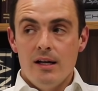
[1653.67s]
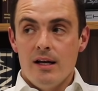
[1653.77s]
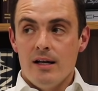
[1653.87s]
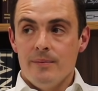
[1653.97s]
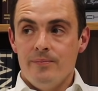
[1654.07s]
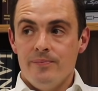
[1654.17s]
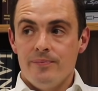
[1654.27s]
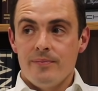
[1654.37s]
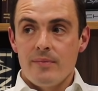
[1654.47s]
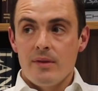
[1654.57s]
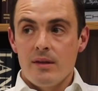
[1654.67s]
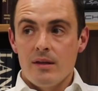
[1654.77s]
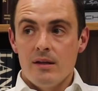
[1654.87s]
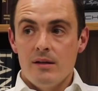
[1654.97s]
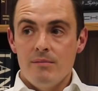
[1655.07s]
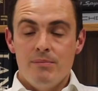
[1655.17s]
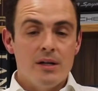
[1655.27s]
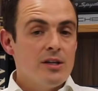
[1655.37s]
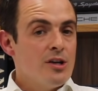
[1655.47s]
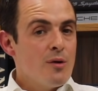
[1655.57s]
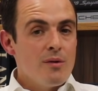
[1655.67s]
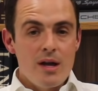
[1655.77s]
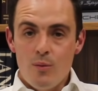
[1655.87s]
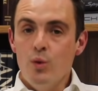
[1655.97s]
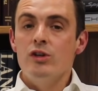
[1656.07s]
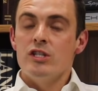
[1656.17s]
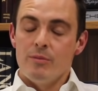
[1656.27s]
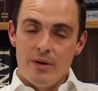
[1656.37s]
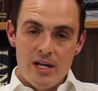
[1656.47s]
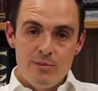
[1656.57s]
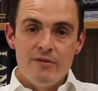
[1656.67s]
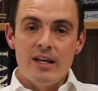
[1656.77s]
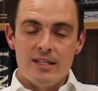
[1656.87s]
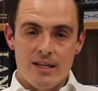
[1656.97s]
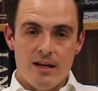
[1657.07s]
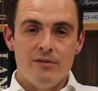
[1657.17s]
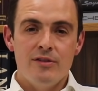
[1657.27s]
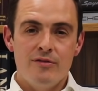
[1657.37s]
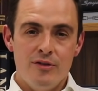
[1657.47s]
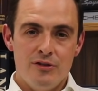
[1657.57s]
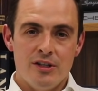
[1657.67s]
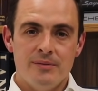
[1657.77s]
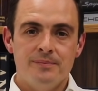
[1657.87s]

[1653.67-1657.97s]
But you know, it wouldn't surprise me if that's a car for the future.